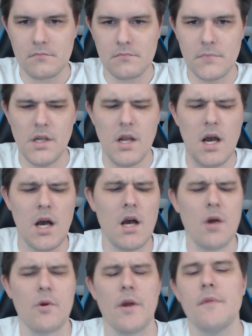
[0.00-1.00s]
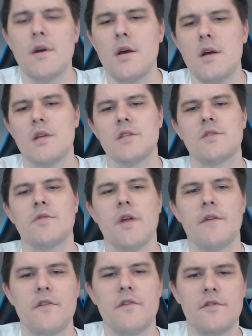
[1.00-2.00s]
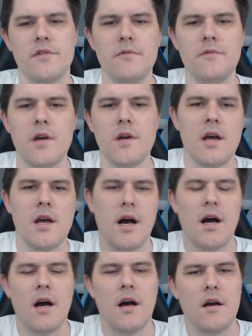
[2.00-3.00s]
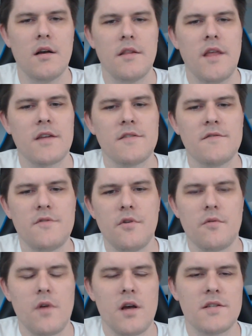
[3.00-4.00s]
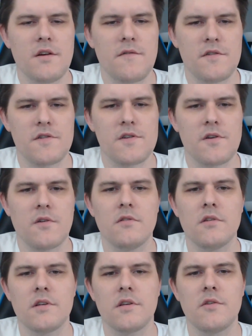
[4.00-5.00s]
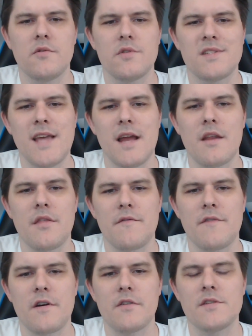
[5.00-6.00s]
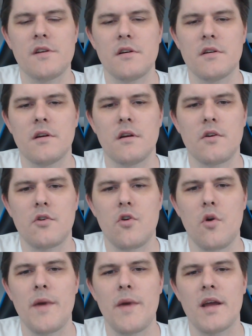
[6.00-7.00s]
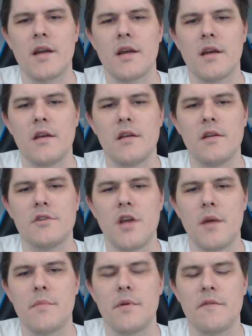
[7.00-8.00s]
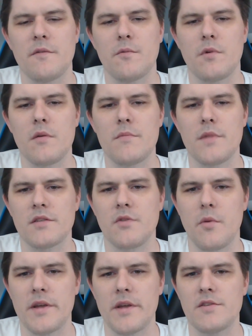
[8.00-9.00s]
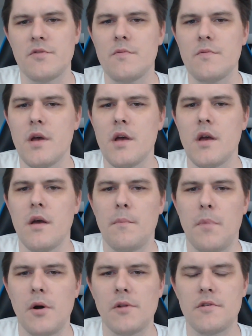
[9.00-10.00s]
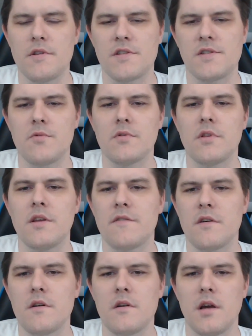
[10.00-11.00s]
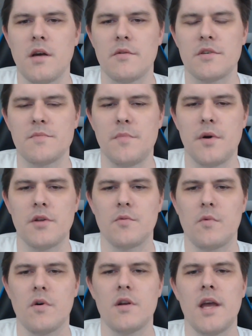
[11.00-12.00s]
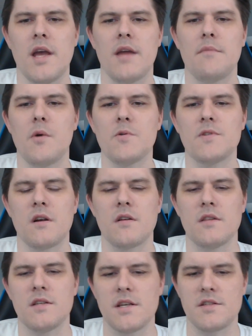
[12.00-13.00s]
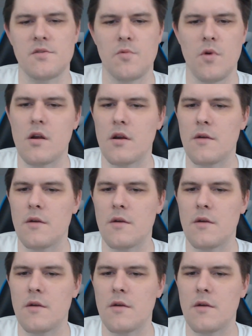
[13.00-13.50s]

Okay, so without further ado, the active duty roster for Circle includes Tanith the Feral Song, Chromac Champion of the Worm, that's Chromac 2, Balder the Stonecleaver, which is Balder 1, and Mosar the Desert Walker.